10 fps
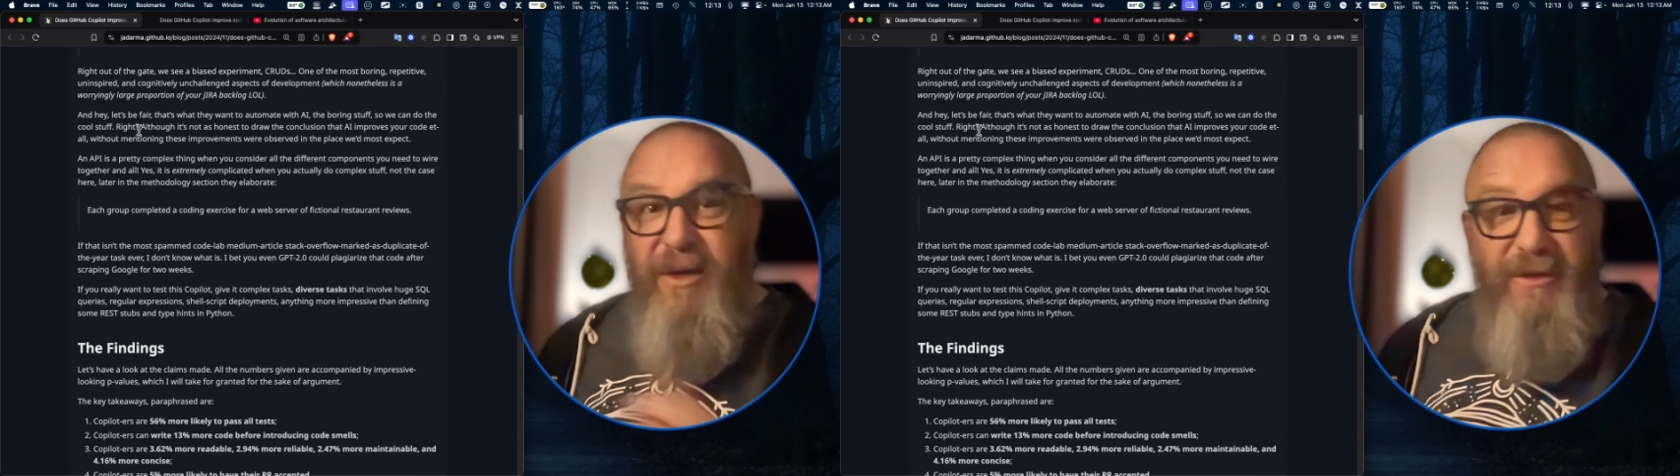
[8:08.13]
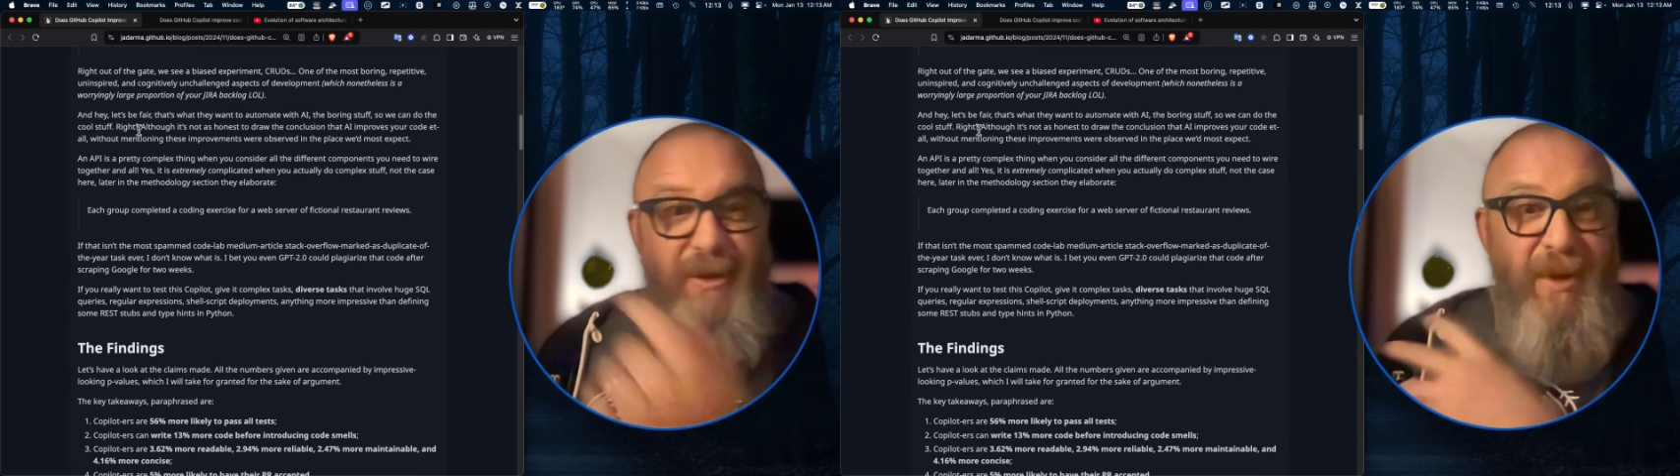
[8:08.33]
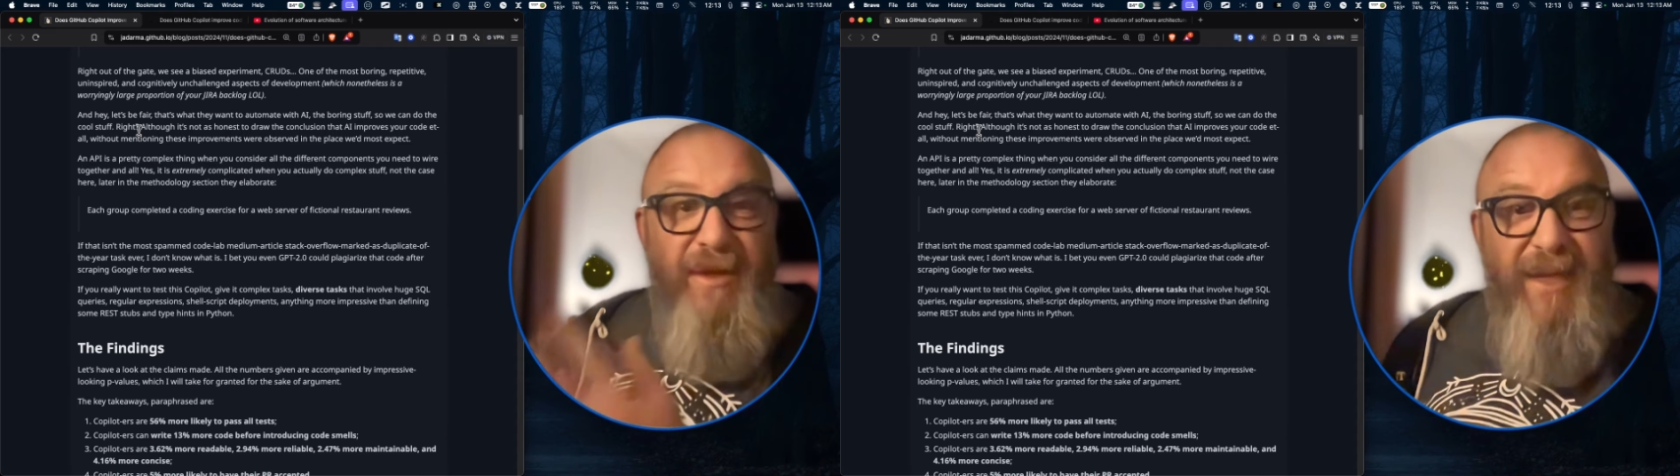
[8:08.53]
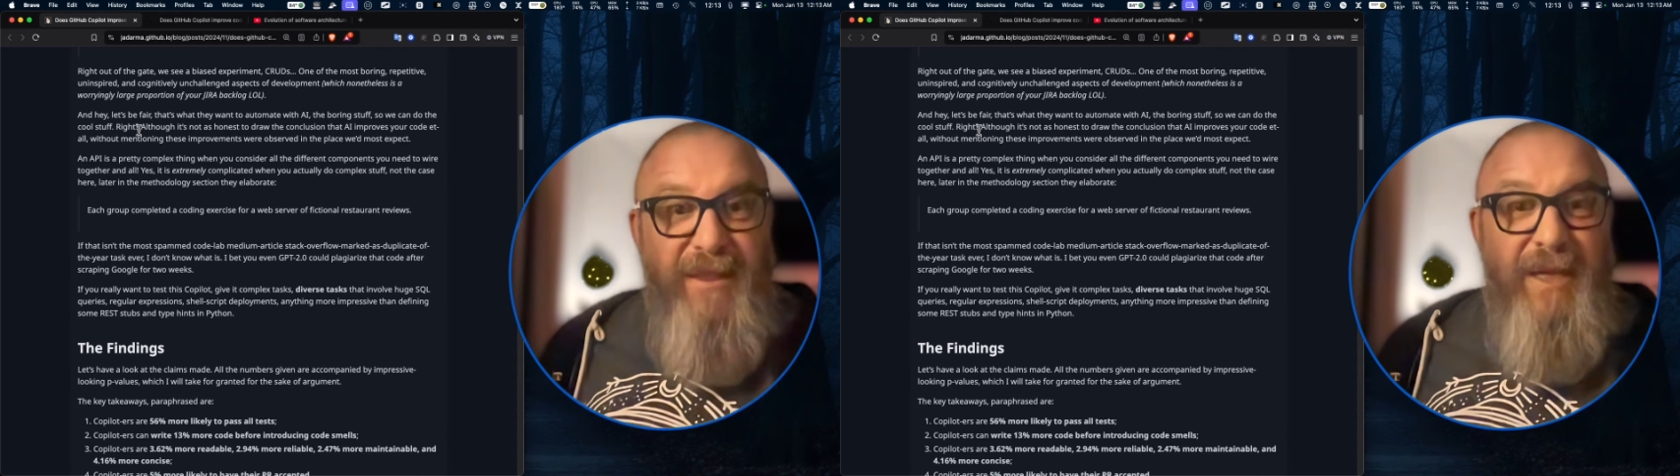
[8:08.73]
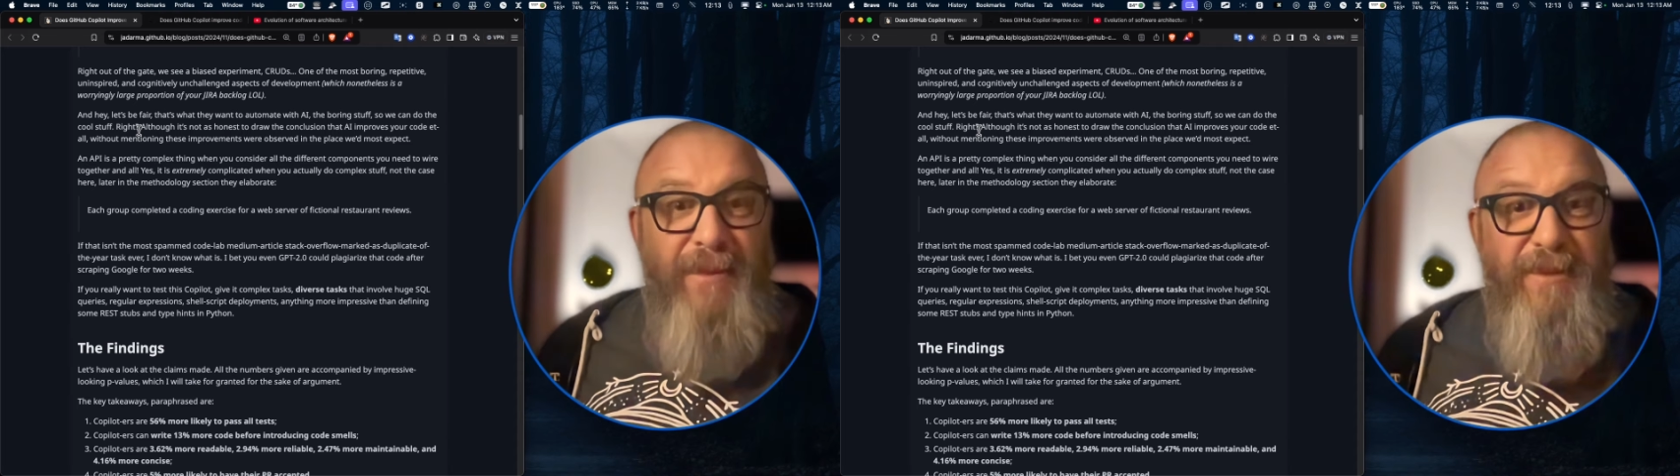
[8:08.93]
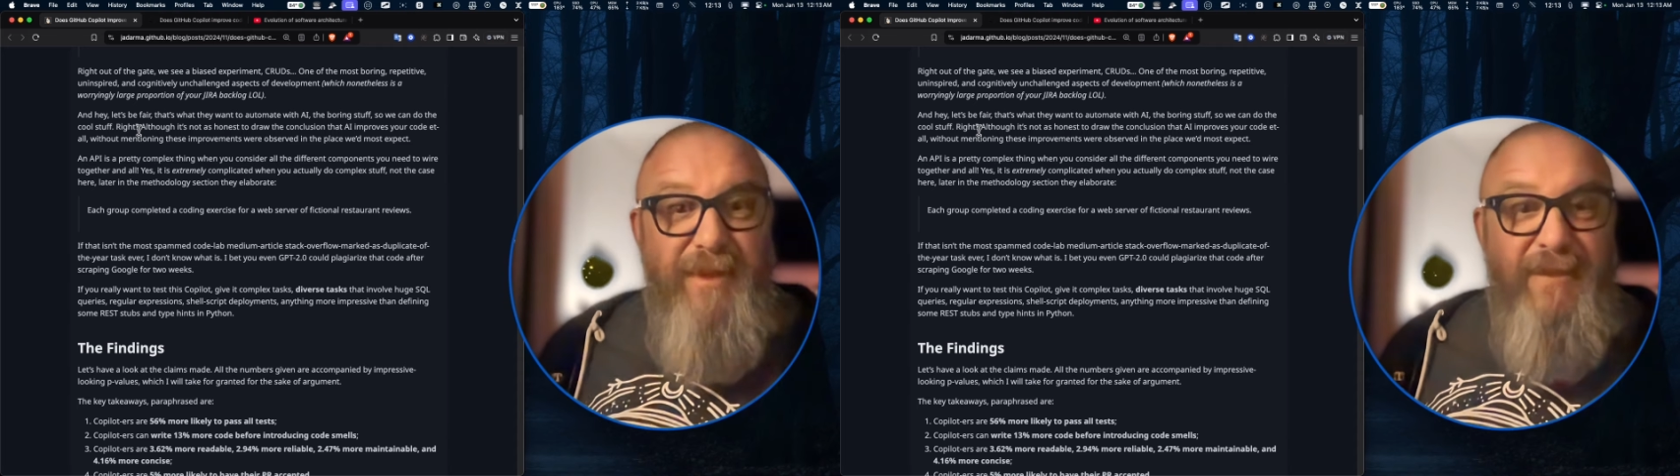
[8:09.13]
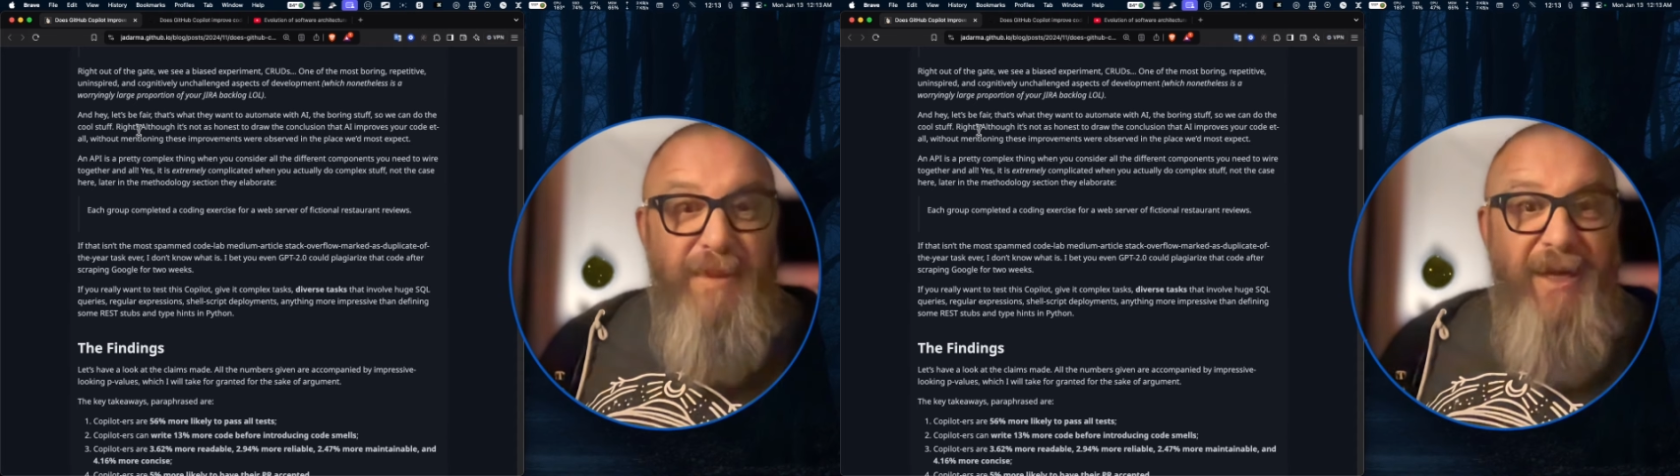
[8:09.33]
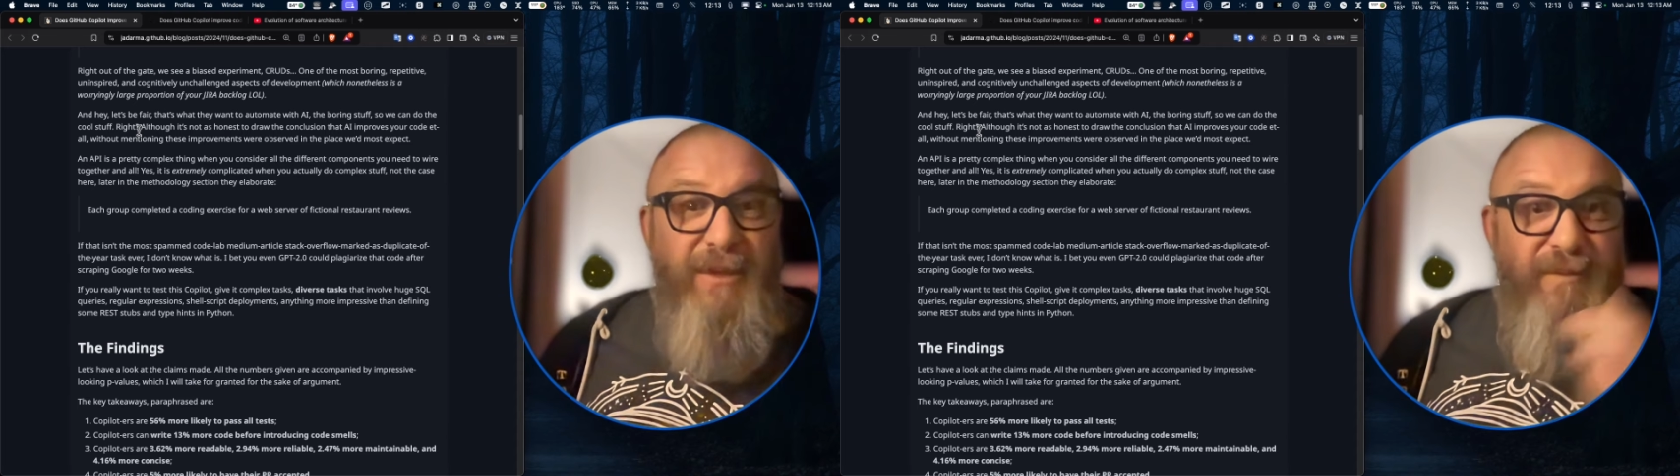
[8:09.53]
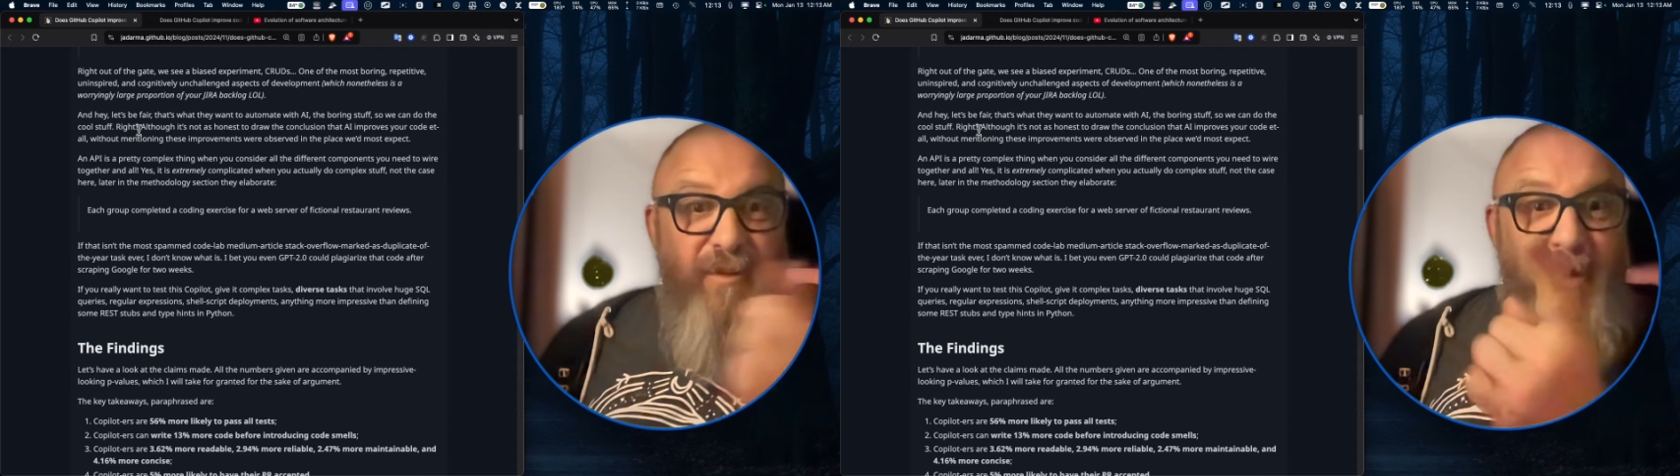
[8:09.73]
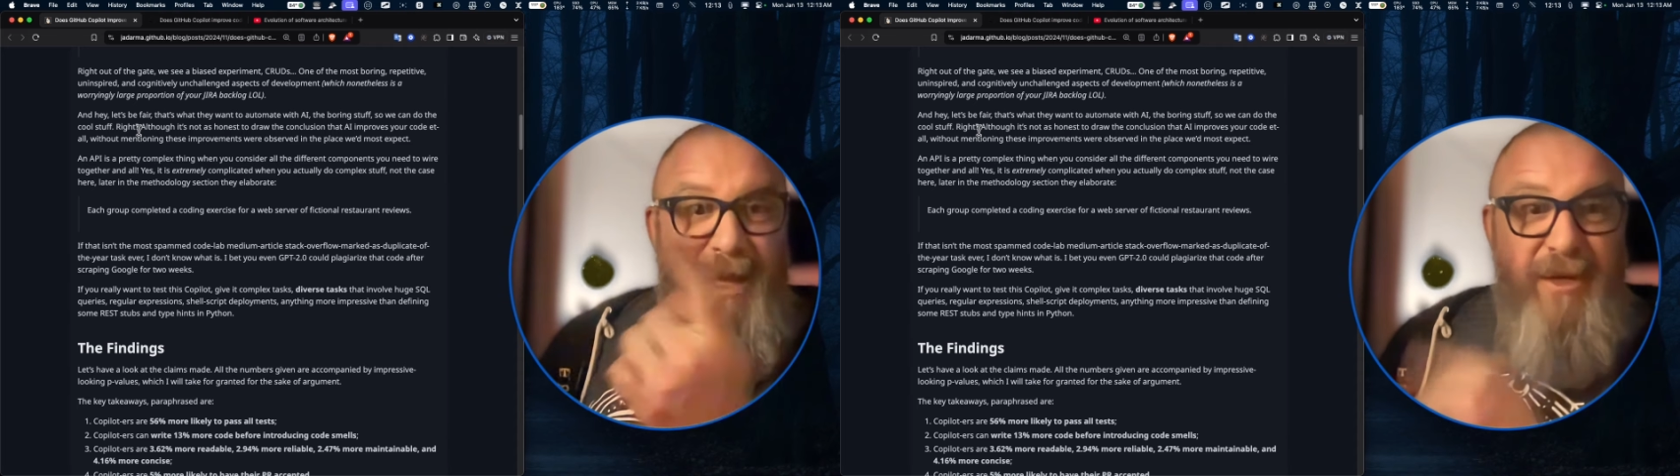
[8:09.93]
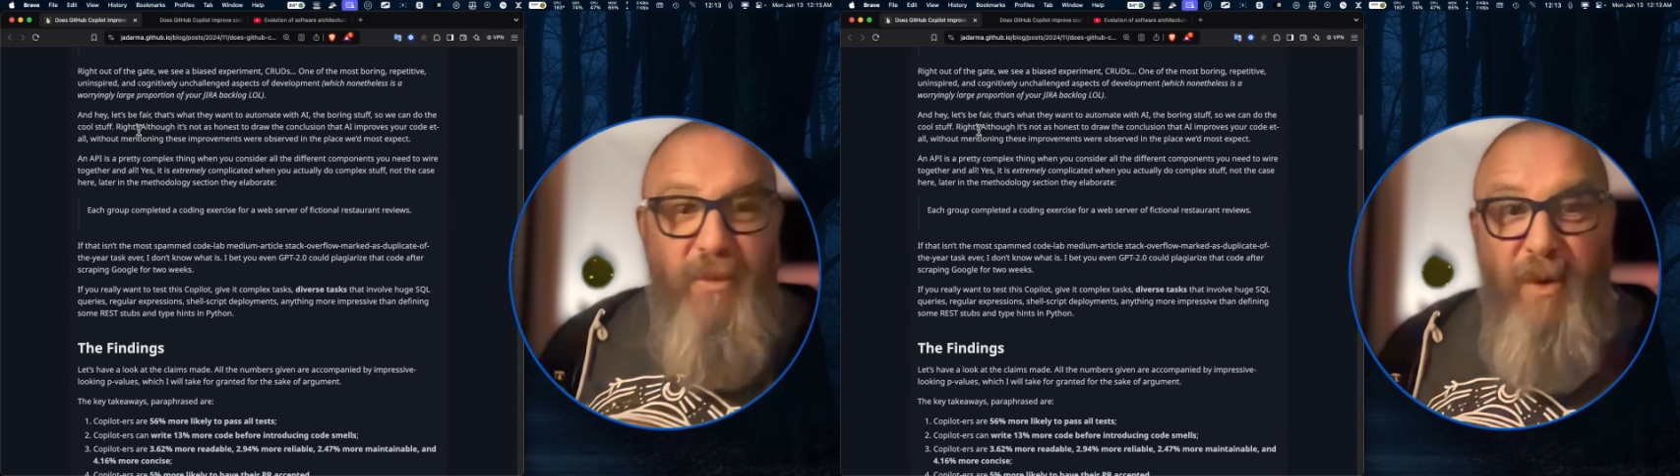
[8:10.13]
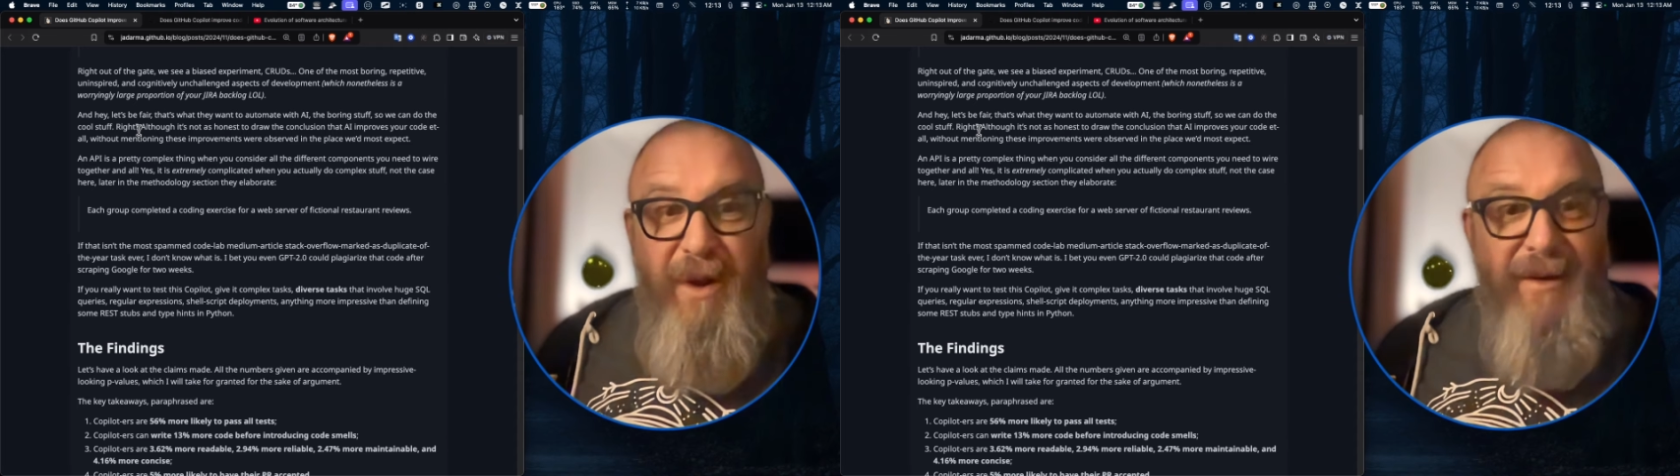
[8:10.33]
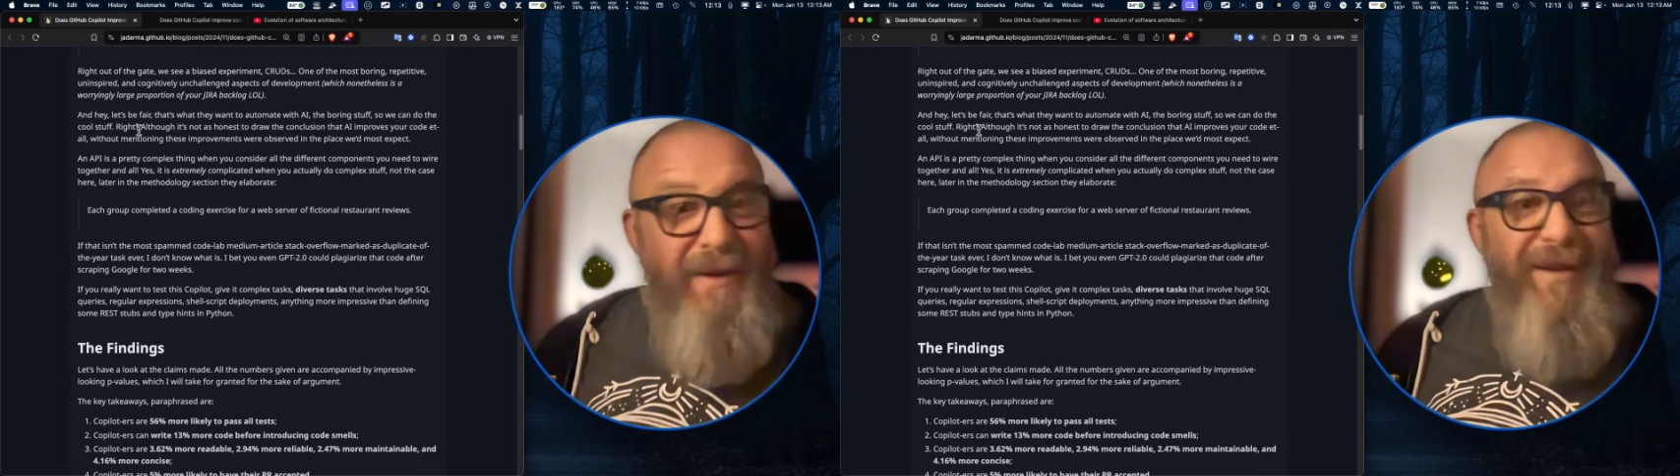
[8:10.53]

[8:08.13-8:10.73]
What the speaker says: or do 10 times as much for when they do one.